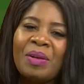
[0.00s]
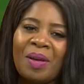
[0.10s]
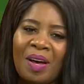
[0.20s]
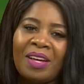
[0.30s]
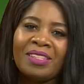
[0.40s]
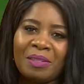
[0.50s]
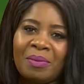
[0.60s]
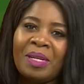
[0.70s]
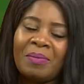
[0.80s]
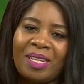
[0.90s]
Uh,
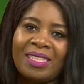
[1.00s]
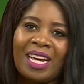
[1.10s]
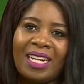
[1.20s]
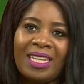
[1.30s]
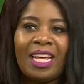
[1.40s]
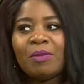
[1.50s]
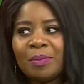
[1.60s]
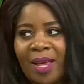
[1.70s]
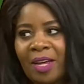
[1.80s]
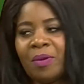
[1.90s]
something about dieting. That was
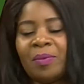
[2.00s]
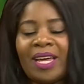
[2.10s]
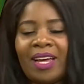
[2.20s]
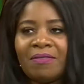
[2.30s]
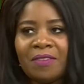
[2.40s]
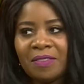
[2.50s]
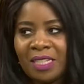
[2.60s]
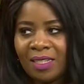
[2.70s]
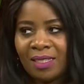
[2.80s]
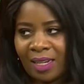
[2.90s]
back when we had
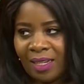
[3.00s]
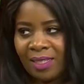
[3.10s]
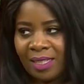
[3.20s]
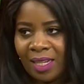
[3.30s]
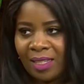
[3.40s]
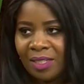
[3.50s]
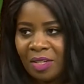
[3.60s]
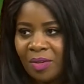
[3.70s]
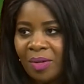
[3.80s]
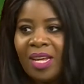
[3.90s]
15 second skits, you
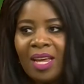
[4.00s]
know? Okay.